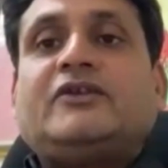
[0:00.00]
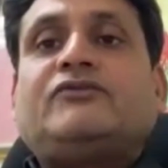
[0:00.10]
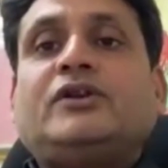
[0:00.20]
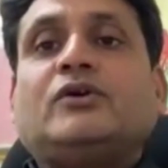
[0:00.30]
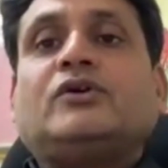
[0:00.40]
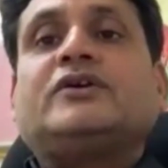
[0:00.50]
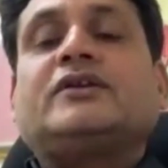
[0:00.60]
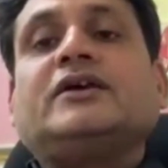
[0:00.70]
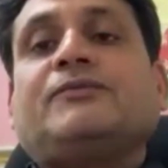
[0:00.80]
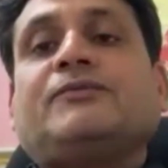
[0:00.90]
As we know,
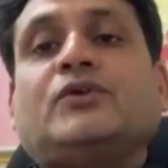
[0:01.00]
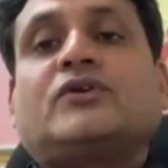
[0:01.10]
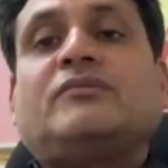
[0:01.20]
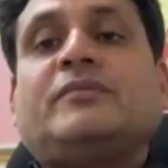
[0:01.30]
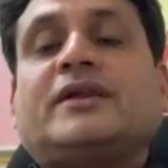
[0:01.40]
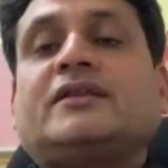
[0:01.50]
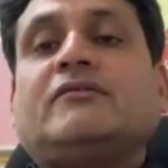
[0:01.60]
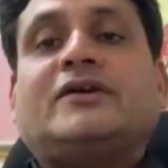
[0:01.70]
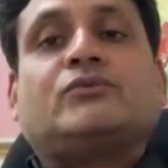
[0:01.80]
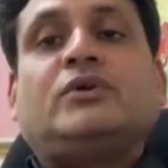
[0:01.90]
generally the fluid remain in
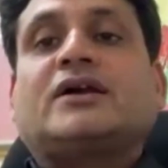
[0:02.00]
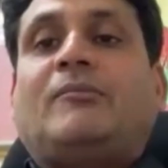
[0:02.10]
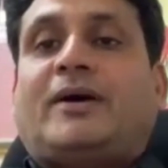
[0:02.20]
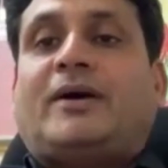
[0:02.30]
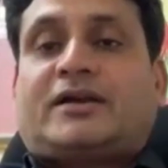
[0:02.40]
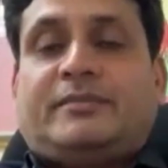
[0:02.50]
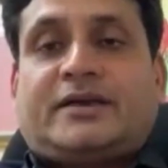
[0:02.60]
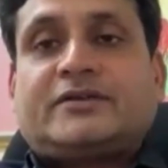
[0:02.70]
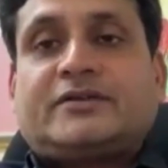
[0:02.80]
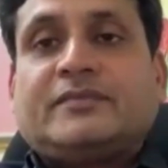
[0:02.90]
the vascular
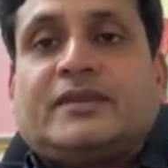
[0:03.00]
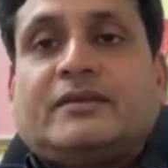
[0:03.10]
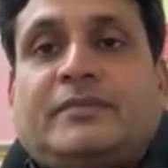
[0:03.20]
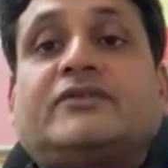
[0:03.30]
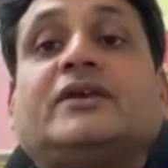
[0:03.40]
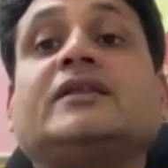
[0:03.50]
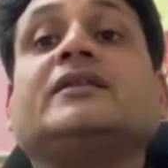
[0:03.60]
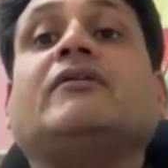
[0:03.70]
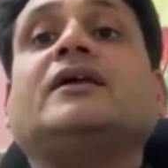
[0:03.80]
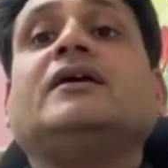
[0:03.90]
compartment, means
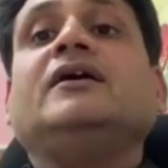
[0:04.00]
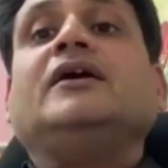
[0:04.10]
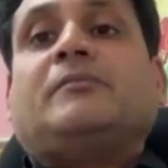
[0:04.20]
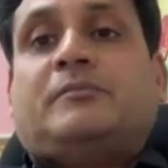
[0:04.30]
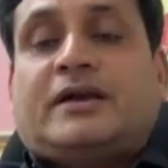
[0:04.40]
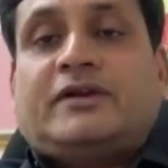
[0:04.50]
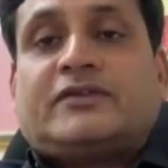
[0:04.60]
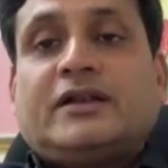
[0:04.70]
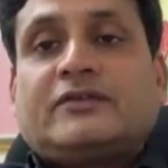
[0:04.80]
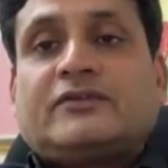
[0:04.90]
in our blood
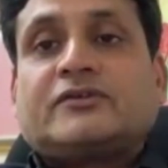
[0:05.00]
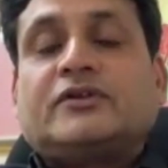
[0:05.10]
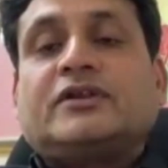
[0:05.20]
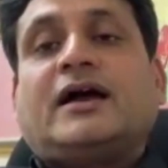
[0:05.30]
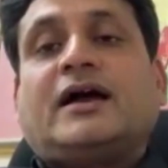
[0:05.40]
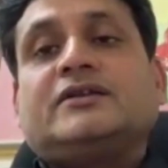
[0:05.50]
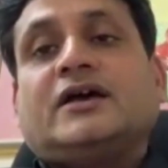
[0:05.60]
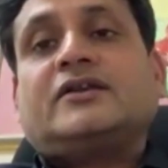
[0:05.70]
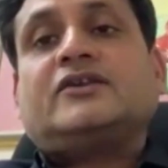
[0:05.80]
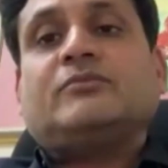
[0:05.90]
vessels, including large
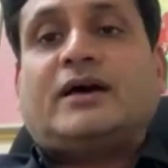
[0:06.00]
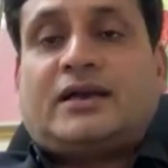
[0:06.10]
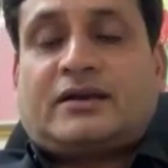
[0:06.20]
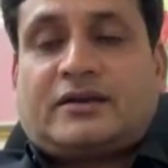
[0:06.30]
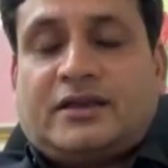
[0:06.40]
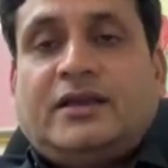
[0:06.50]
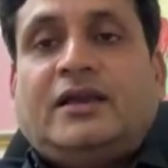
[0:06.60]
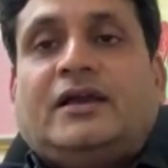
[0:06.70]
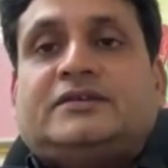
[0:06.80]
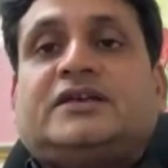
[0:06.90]
artery, small
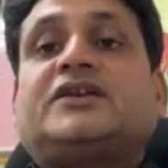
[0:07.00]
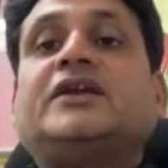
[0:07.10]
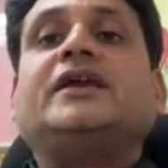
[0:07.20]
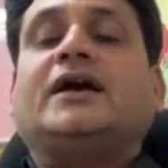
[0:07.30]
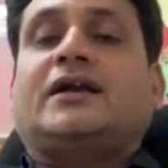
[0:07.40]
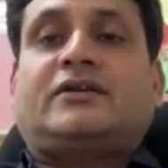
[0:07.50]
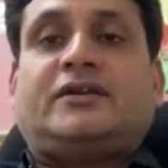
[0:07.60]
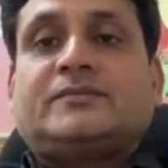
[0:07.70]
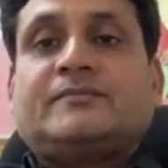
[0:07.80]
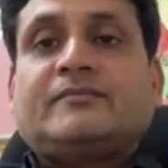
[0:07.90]
artery, and the teeny
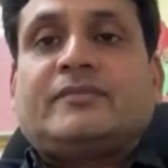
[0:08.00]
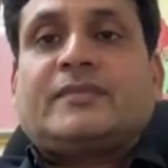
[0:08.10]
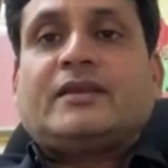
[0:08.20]
arteries.